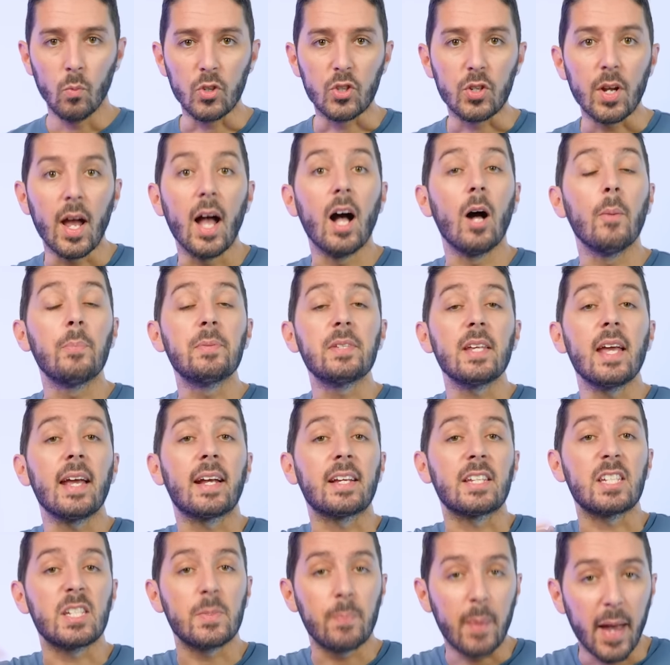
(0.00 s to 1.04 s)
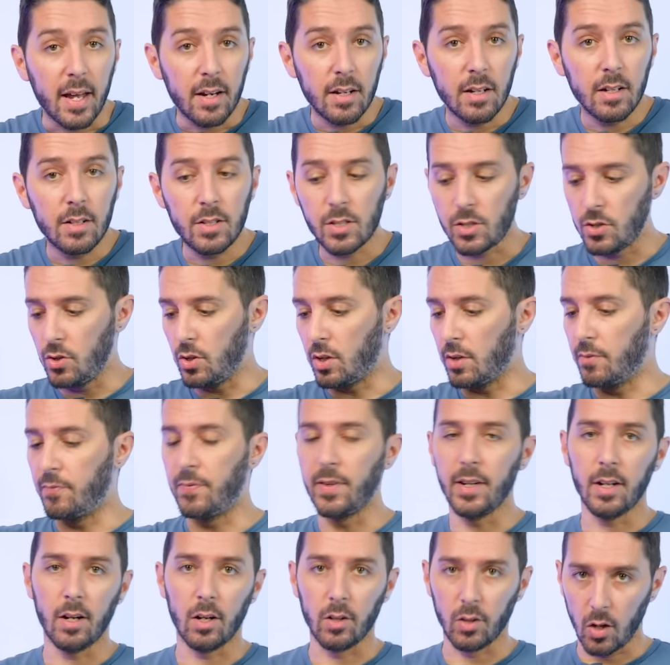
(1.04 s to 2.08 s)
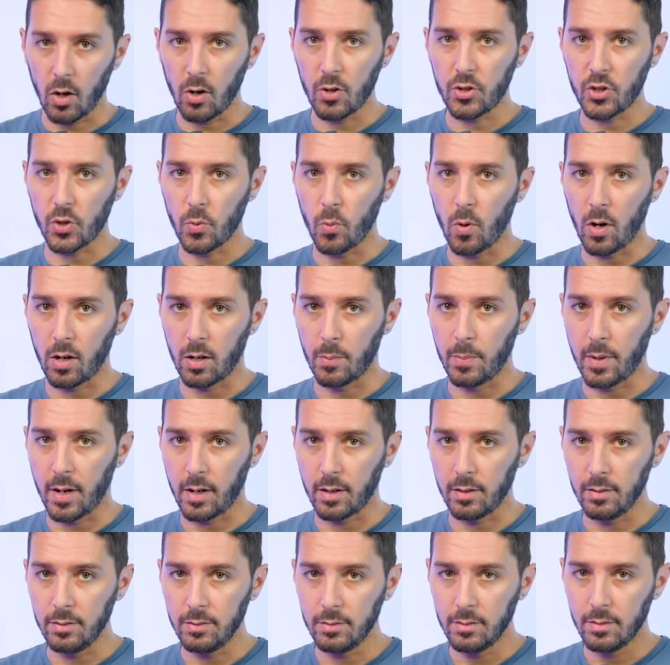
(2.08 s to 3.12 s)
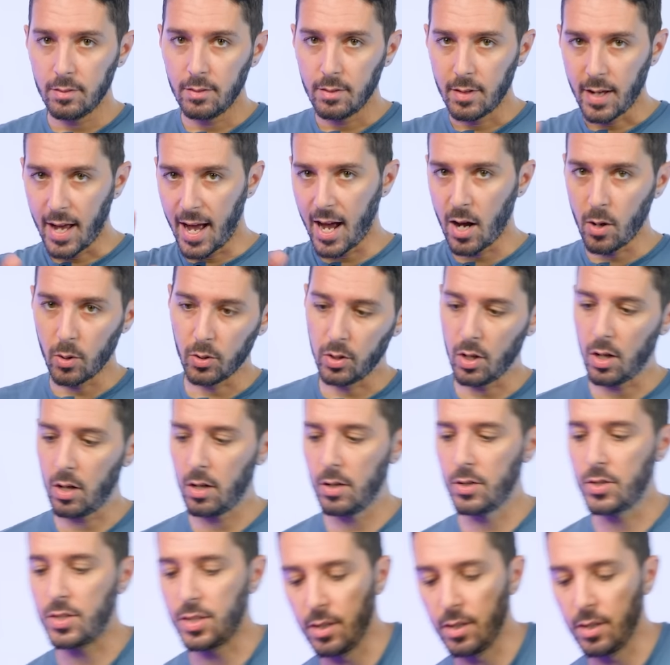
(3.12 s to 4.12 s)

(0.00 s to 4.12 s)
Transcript: which helps expand it so you can fit a larger water bottle. How large